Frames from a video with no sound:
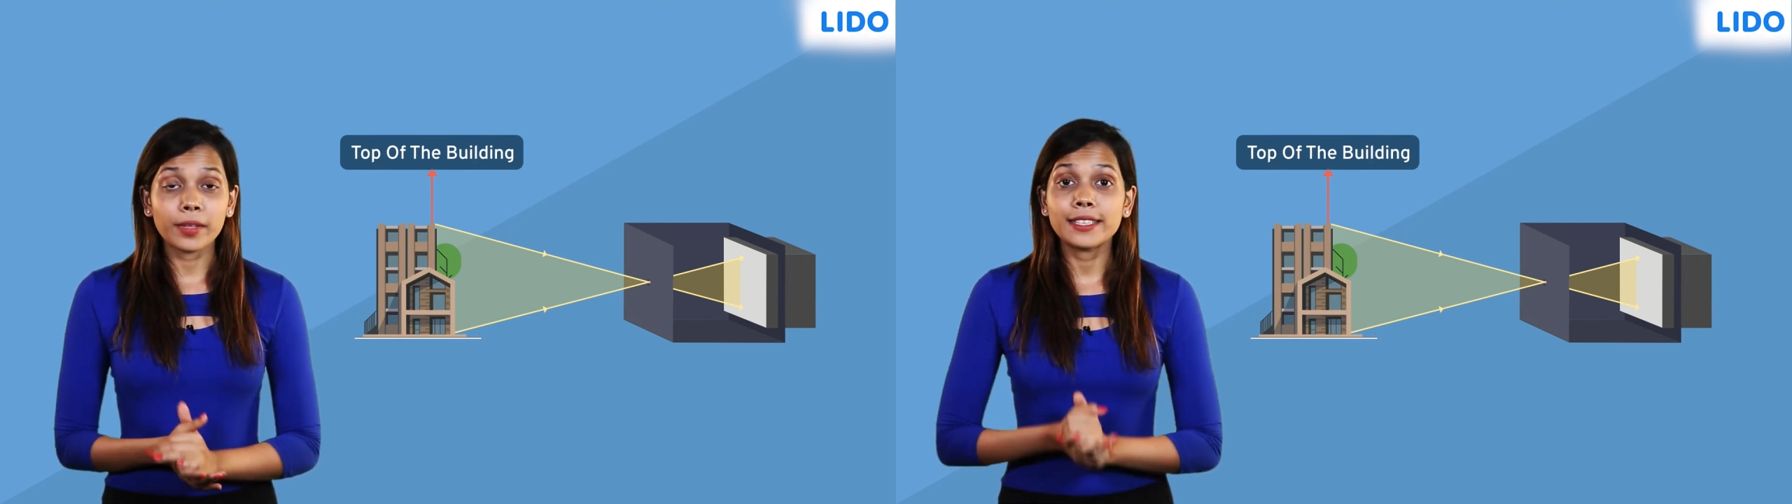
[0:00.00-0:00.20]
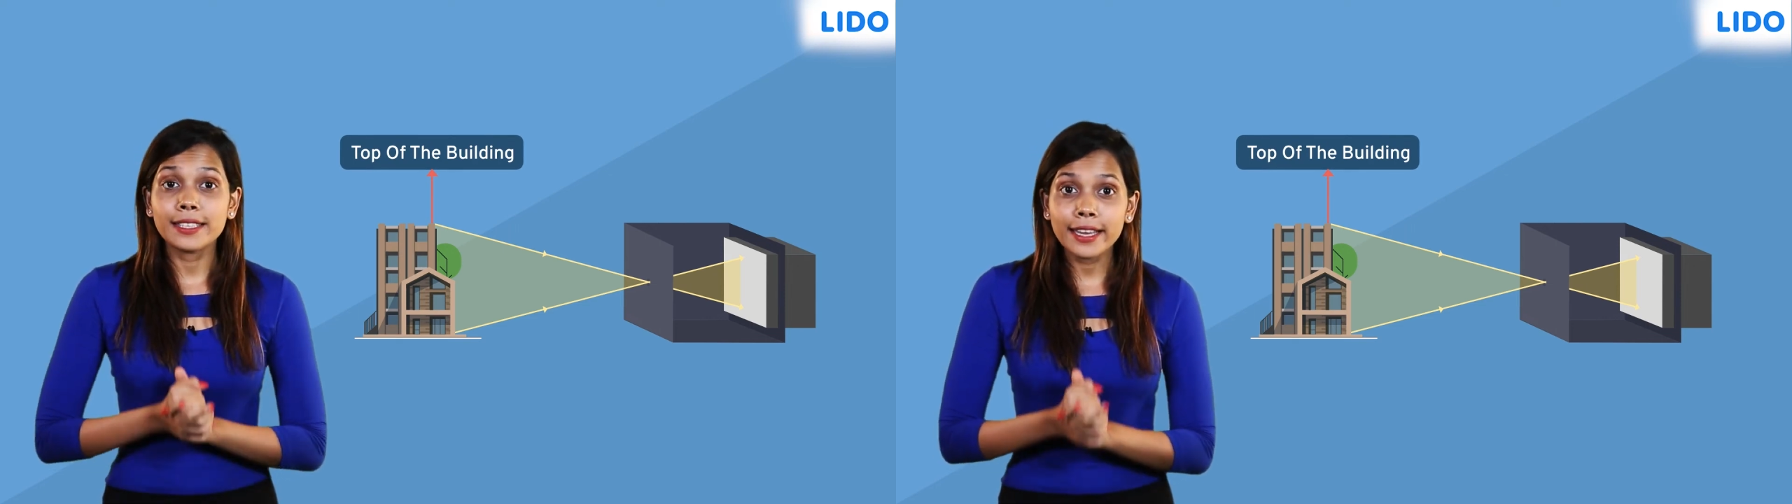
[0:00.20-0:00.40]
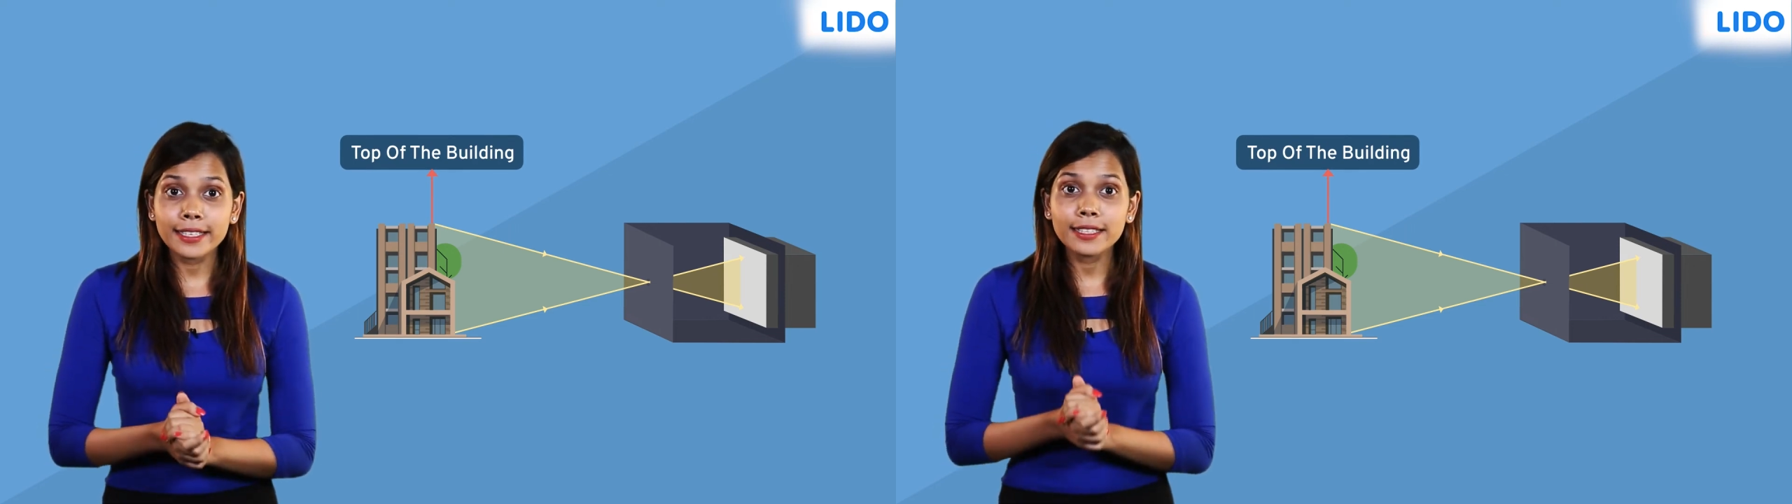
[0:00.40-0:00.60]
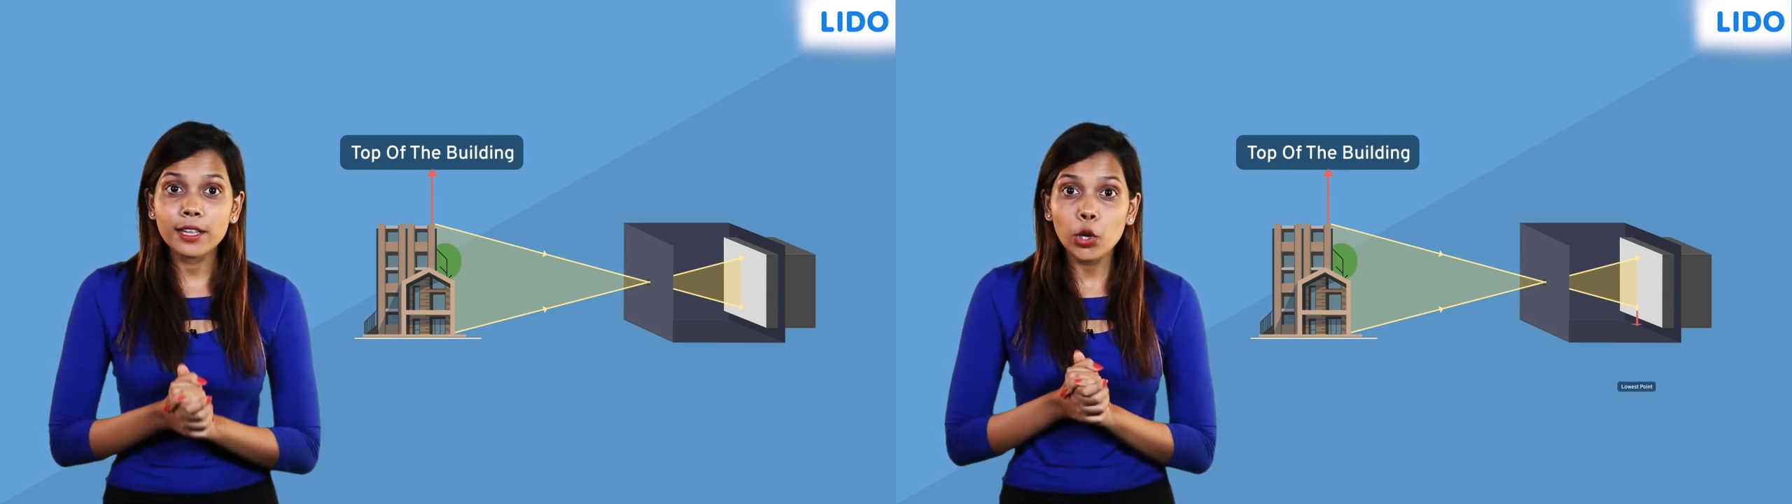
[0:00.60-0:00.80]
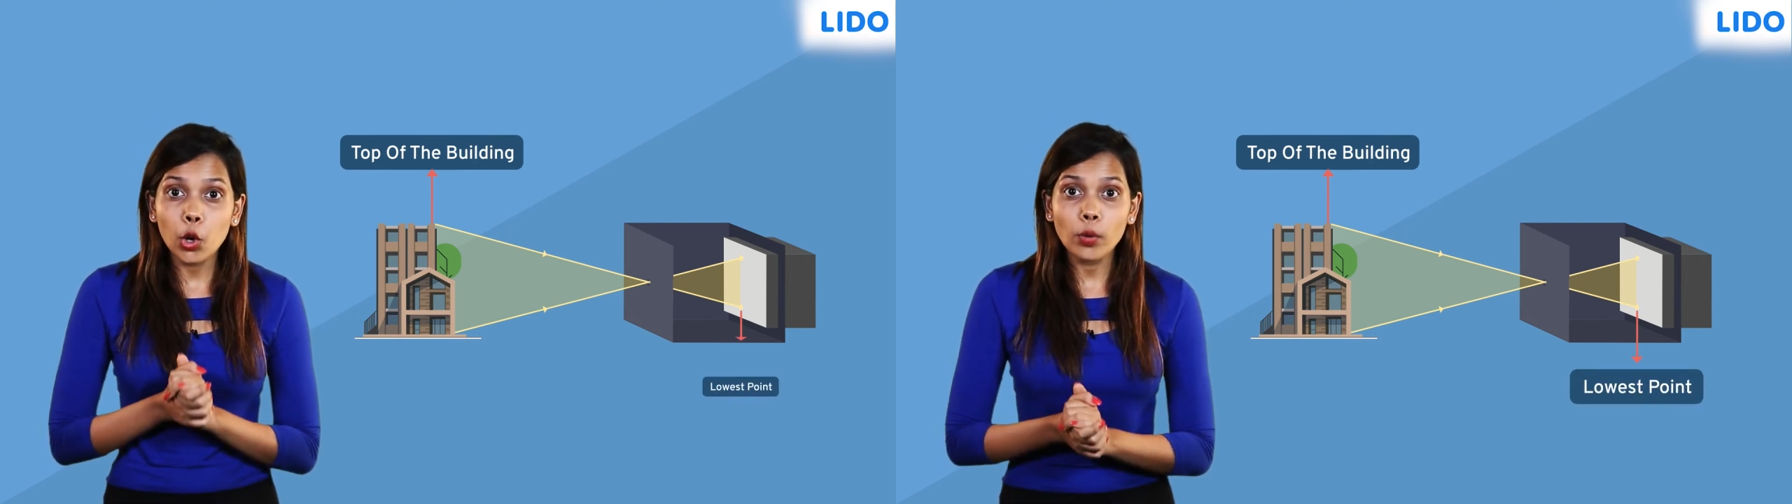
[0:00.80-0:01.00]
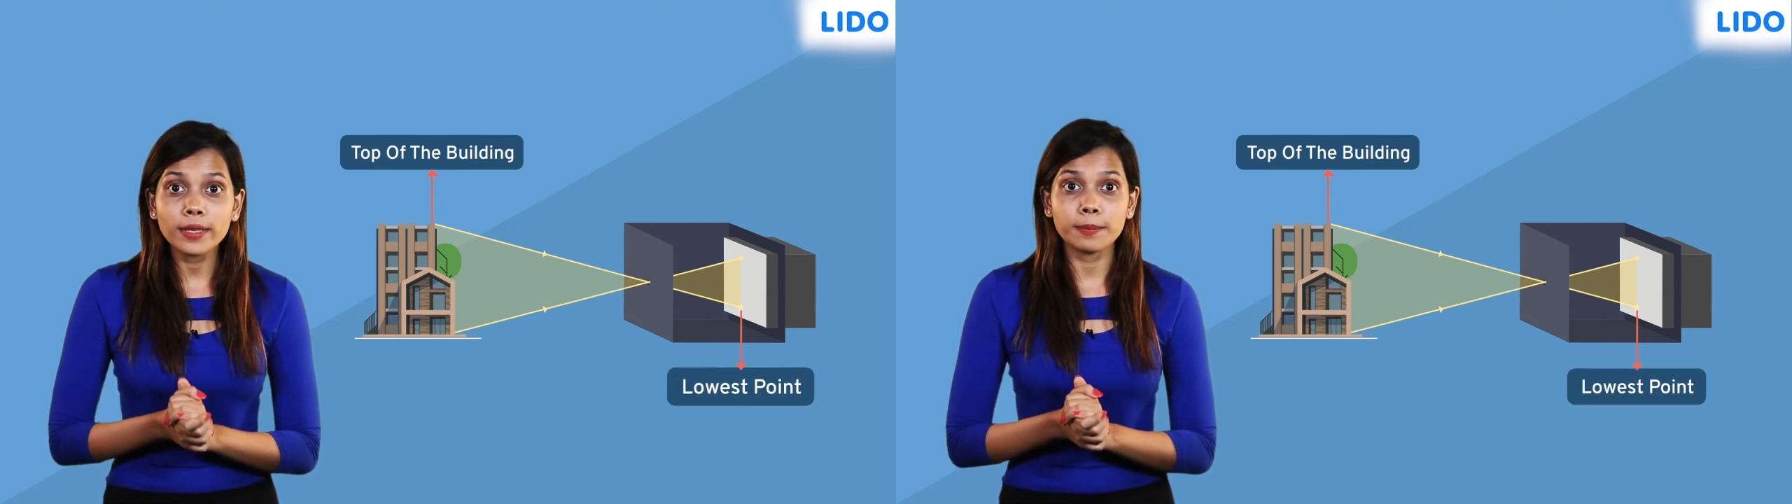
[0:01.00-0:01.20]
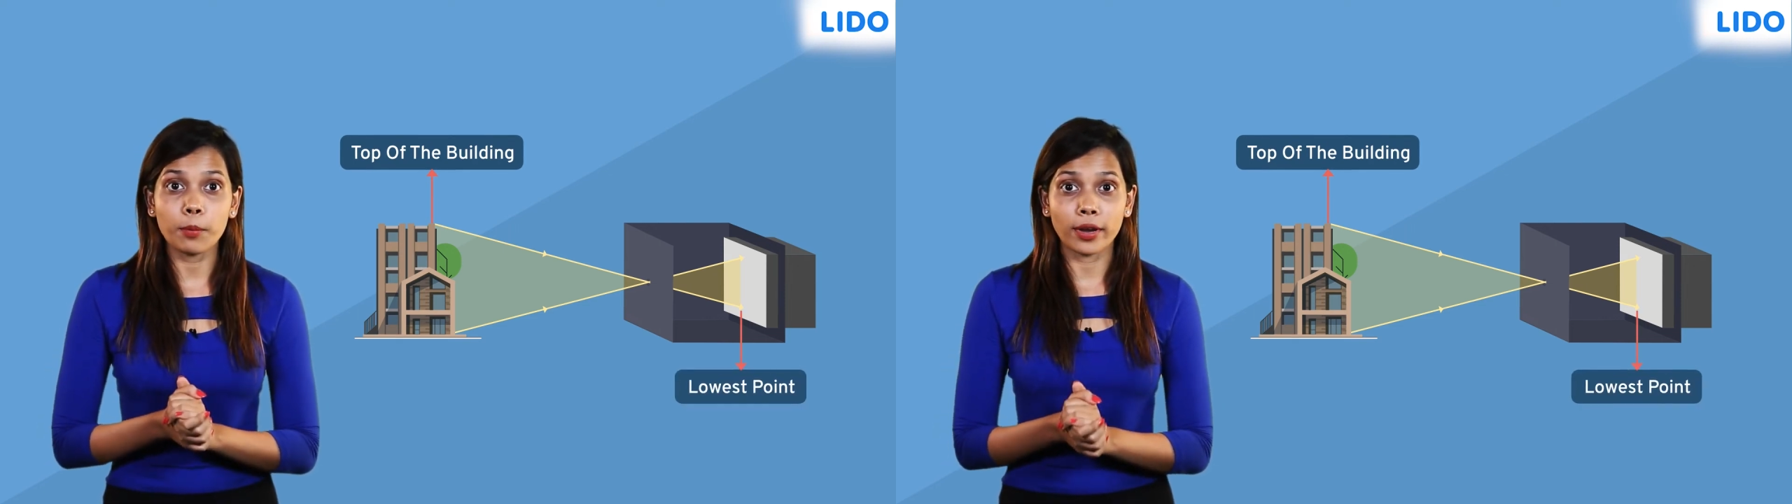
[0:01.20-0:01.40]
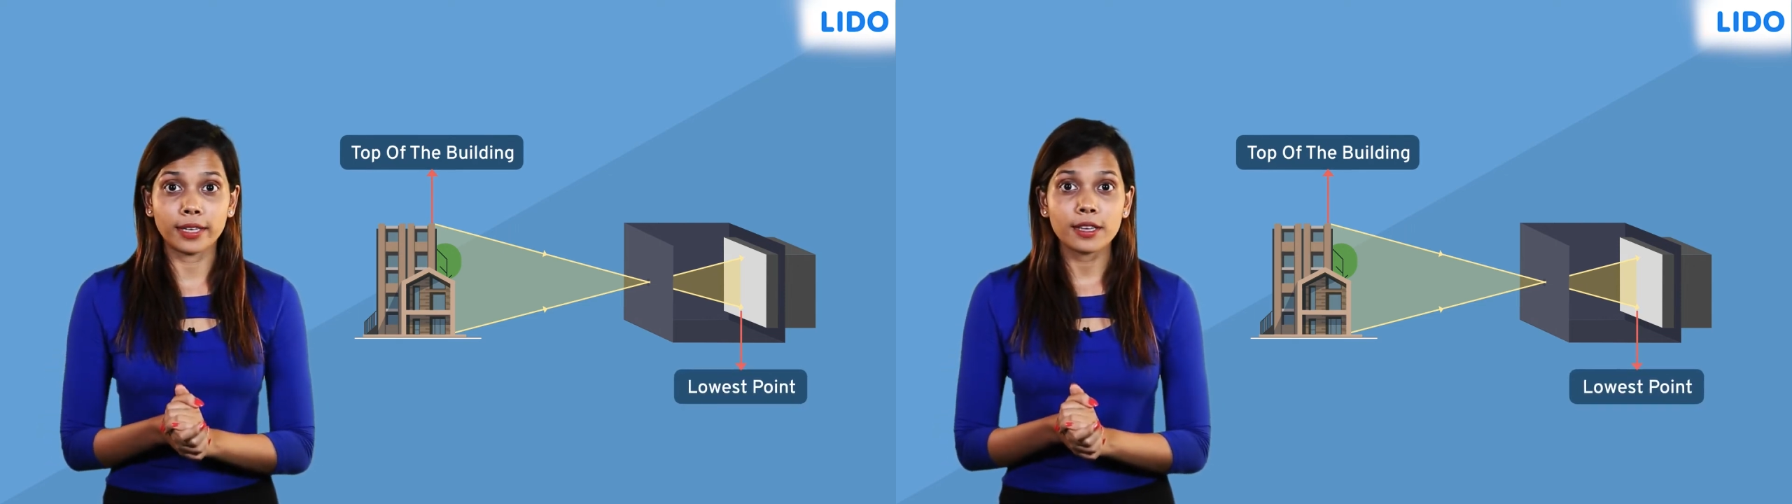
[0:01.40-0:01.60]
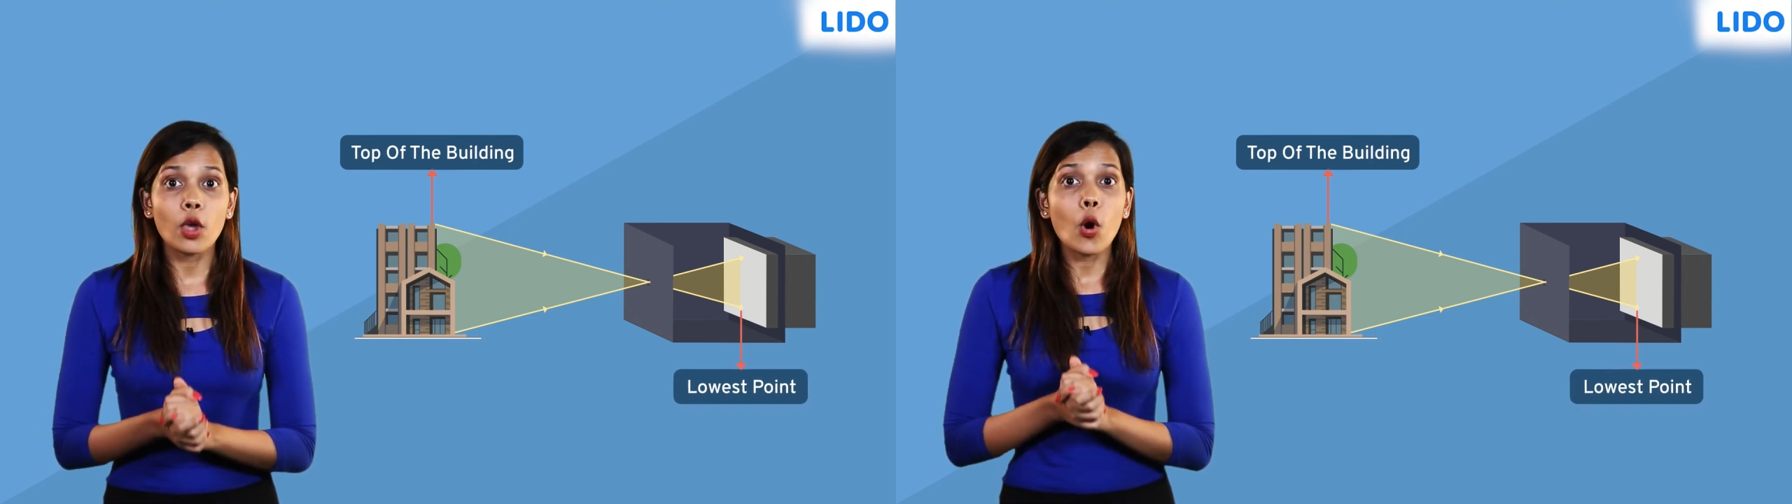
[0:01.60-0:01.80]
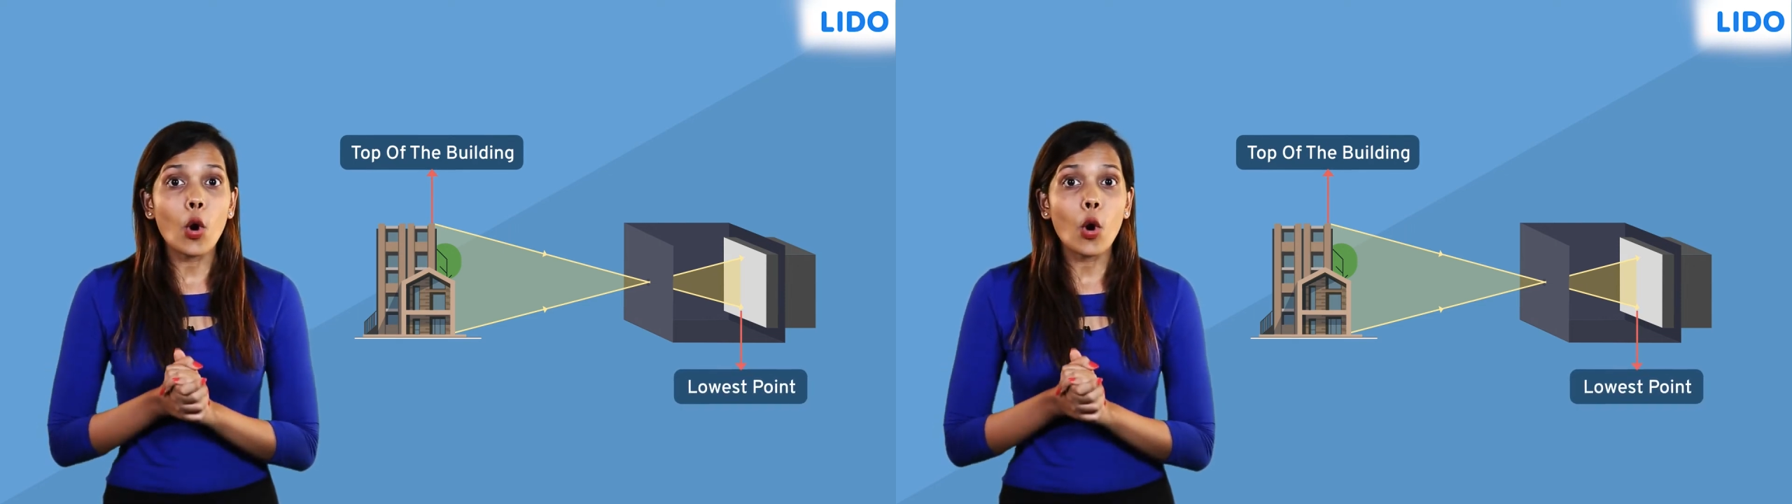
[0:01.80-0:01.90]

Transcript: is hitting the lowest point